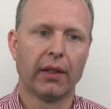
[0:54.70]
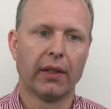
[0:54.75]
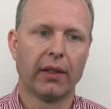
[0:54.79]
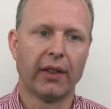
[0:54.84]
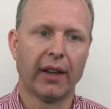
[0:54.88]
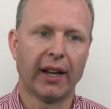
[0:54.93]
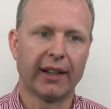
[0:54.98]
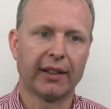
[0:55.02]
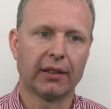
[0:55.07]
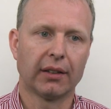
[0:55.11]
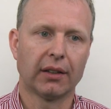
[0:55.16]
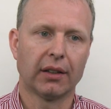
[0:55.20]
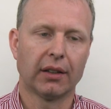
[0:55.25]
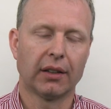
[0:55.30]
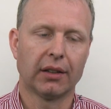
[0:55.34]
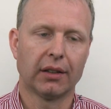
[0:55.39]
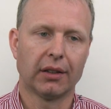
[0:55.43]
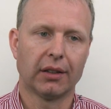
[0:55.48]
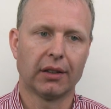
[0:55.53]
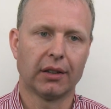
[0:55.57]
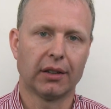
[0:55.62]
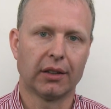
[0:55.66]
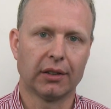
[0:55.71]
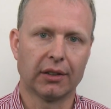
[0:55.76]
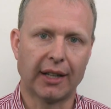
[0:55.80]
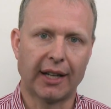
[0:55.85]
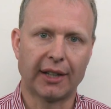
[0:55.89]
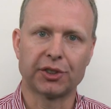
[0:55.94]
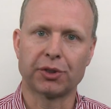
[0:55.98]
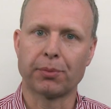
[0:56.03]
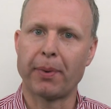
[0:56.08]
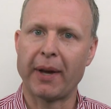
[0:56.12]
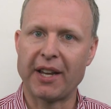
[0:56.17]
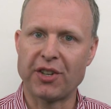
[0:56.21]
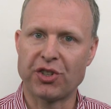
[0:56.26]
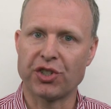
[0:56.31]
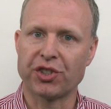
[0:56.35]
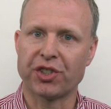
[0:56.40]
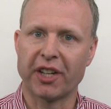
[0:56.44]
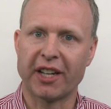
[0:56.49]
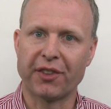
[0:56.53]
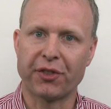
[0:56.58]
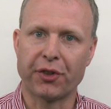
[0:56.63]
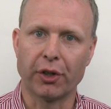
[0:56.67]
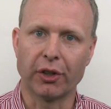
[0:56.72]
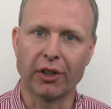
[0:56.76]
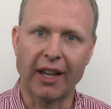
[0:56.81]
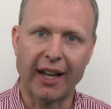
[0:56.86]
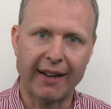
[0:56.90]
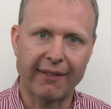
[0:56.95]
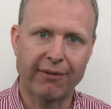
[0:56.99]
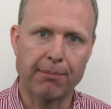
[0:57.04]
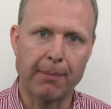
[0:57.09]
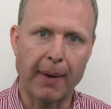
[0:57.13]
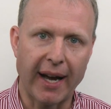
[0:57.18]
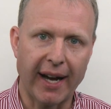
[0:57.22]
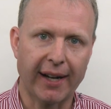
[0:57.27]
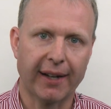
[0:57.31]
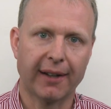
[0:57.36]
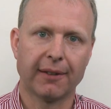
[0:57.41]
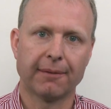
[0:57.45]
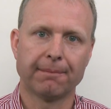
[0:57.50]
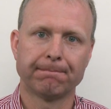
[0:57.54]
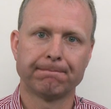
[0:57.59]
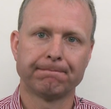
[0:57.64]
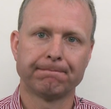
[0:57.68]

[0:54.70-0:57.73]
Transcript: that allows a patient to get their life back.